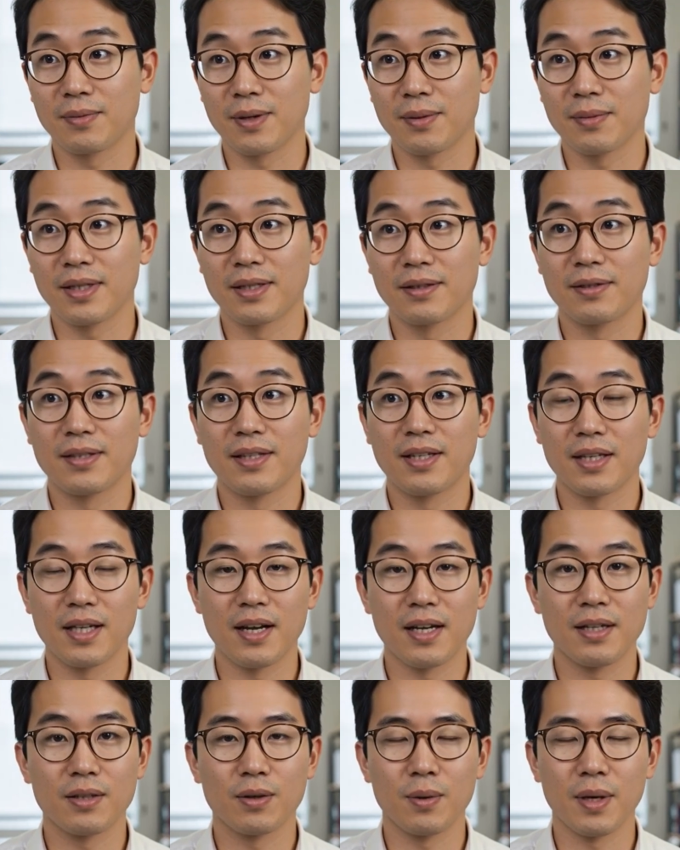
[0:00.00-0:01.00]
primitives
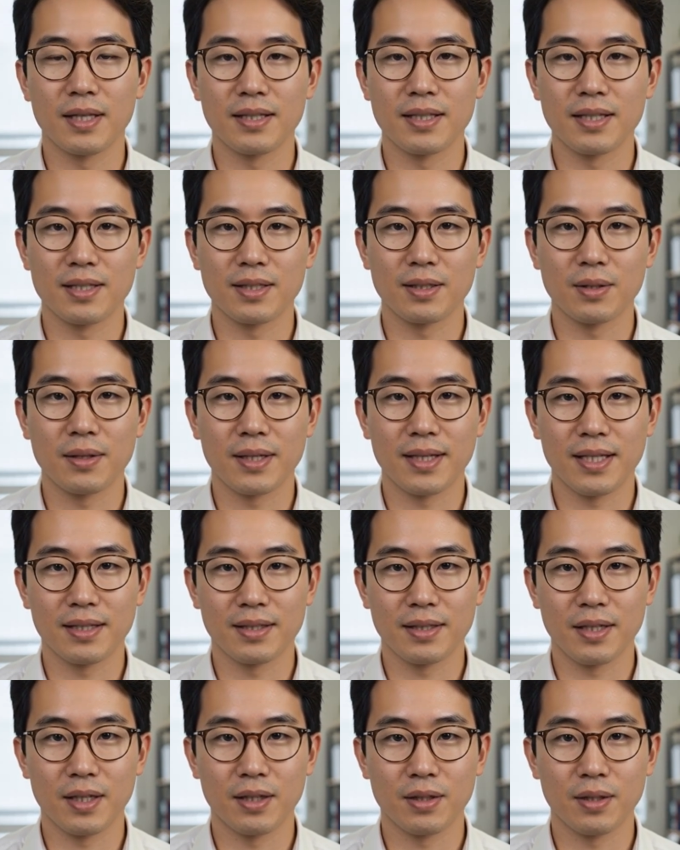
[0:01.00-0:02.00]
directly to the
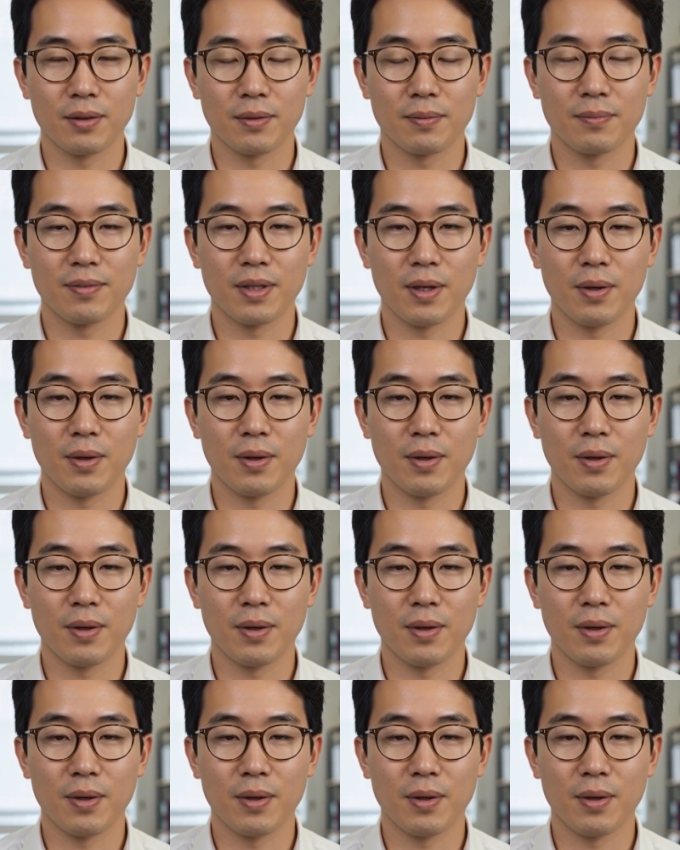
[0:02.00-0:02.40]
Linux kernel,